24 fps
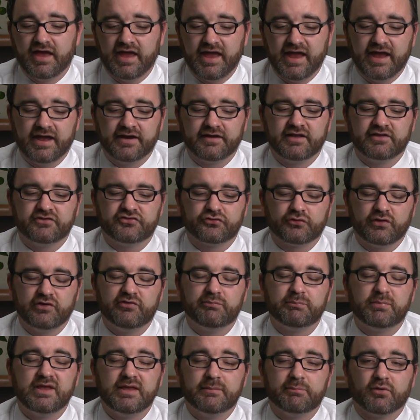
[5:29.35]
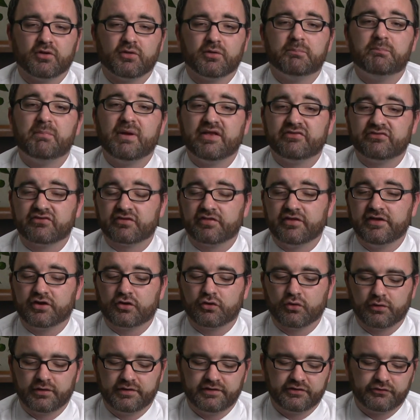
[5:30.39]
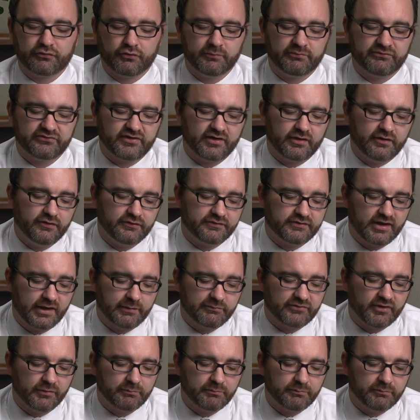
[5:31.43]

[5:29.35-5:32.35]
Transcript: and it treats people basically according to group stereotypes.